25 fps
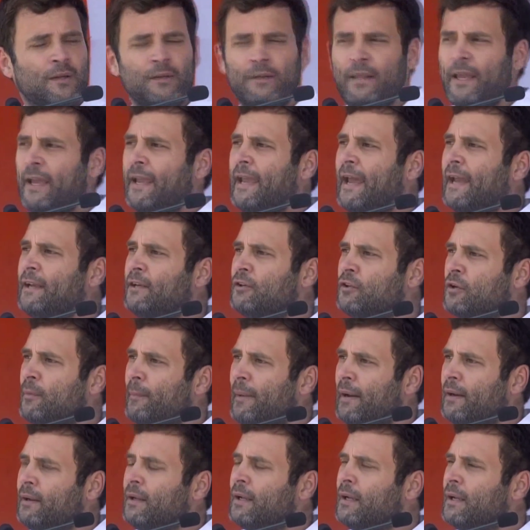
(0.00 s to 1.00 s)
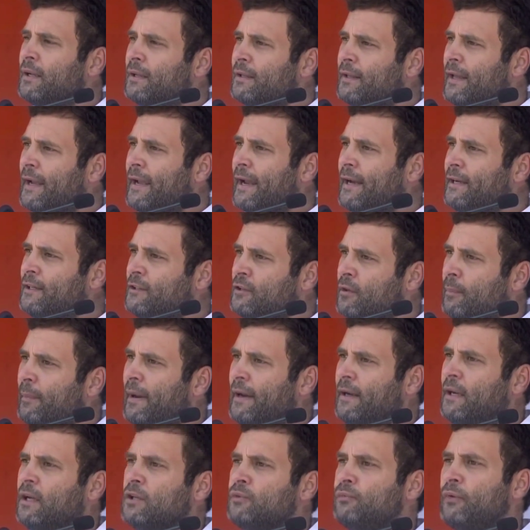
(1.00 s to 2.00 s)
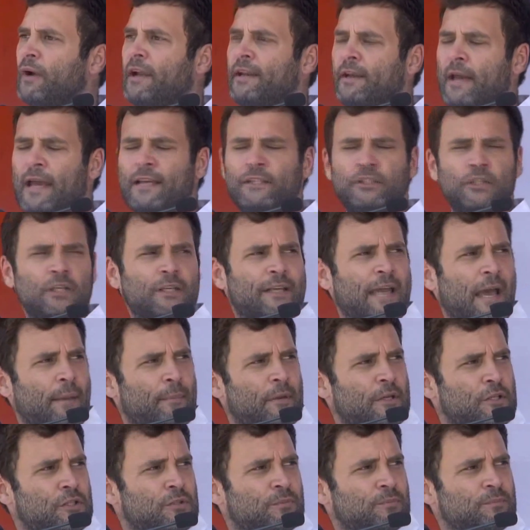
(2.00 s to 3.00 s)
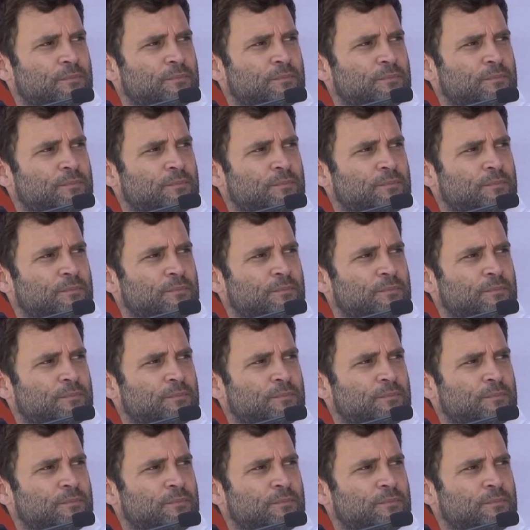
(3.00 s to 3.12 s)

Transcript: they get tremendous financial damage.